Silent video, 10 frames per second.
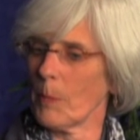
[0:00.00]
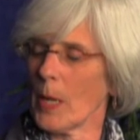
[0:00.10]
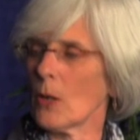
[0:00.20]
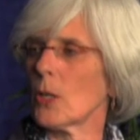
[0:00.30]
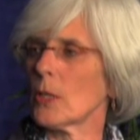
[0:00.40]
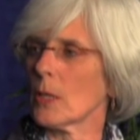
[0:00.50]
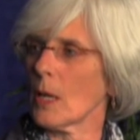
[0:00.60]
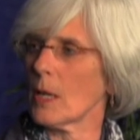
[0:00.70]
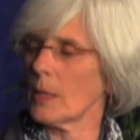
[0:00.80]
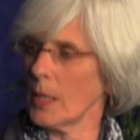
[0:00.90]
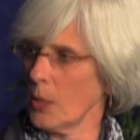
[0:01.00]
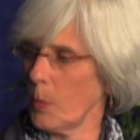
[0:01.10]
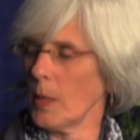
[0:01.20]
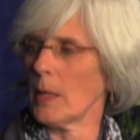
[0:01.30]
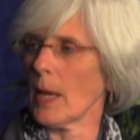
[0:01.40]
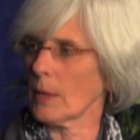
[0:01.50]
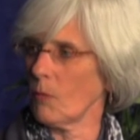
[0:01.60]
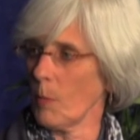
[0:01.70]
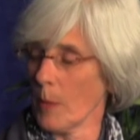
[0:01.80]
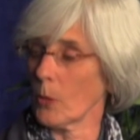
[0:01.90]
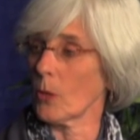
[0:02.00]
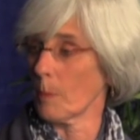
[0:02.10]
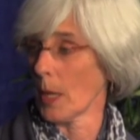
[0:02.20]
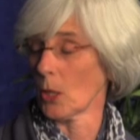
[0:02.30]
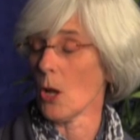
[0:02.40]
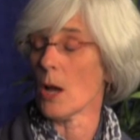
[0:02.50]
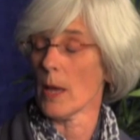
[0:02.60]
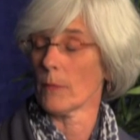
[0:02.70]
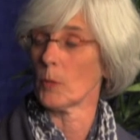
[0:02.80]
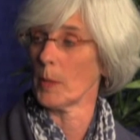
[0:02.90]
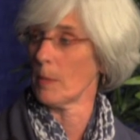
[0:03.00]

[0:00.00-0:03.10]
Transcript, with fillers: parents need to be an active member and by law have to be a